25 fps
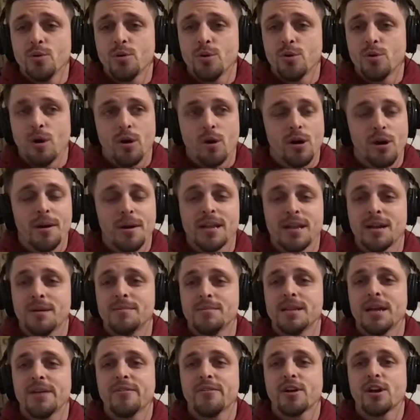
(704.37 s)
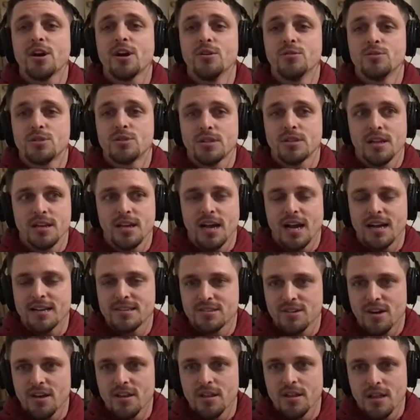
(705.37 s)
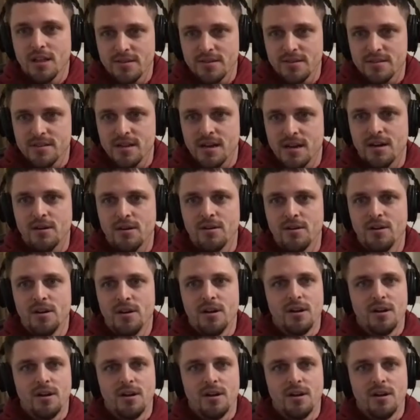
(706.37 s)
or I'm never coaching. Like, I saw the lifestyle.